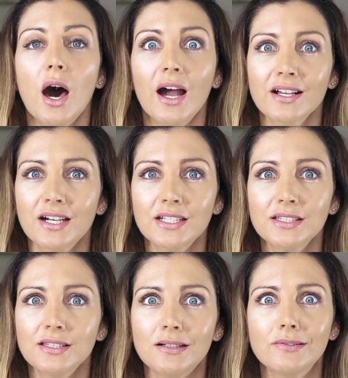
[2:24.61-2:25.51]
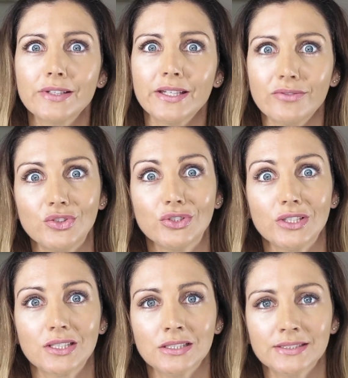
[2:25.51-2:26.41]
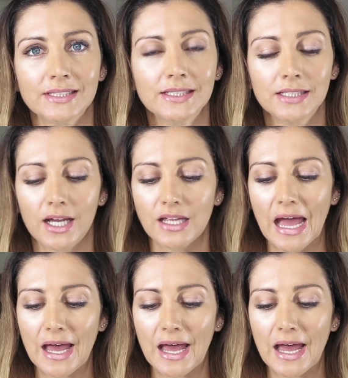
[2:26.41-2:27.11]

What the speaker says: I kind of love a heavy duty concealer.